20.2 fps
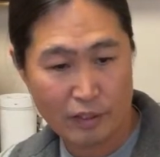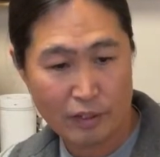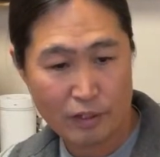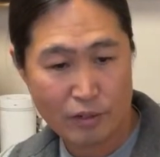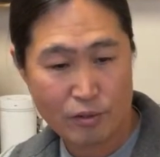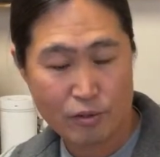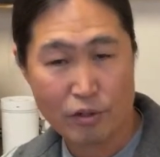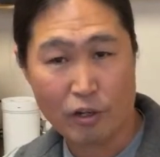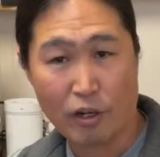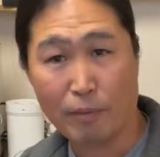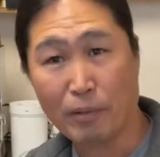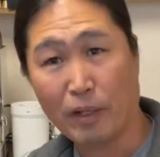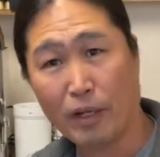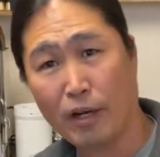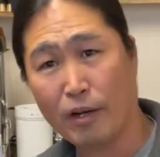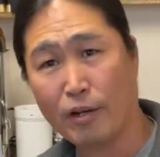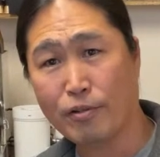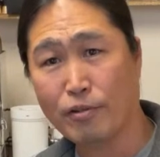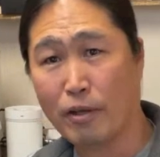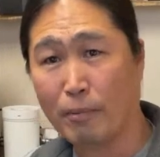So
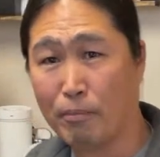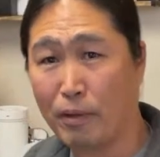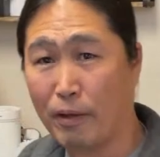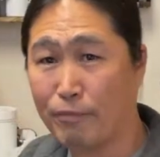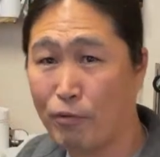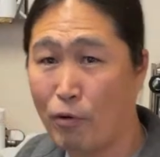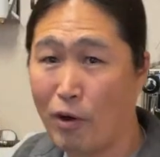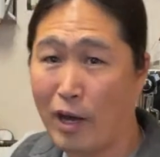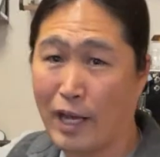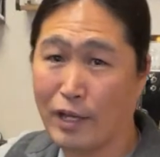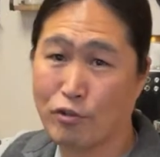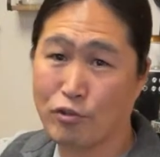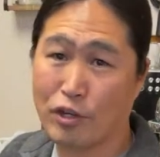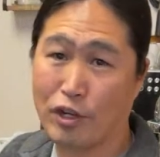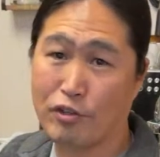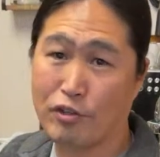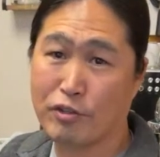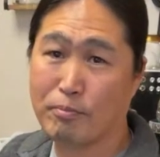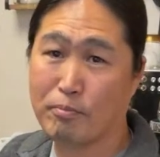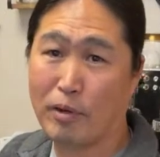because uh, before I
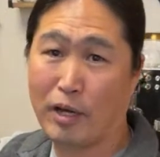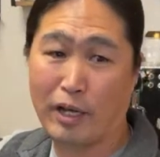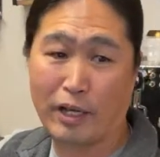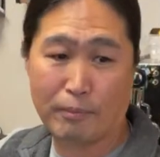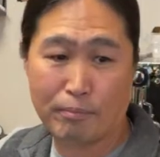change my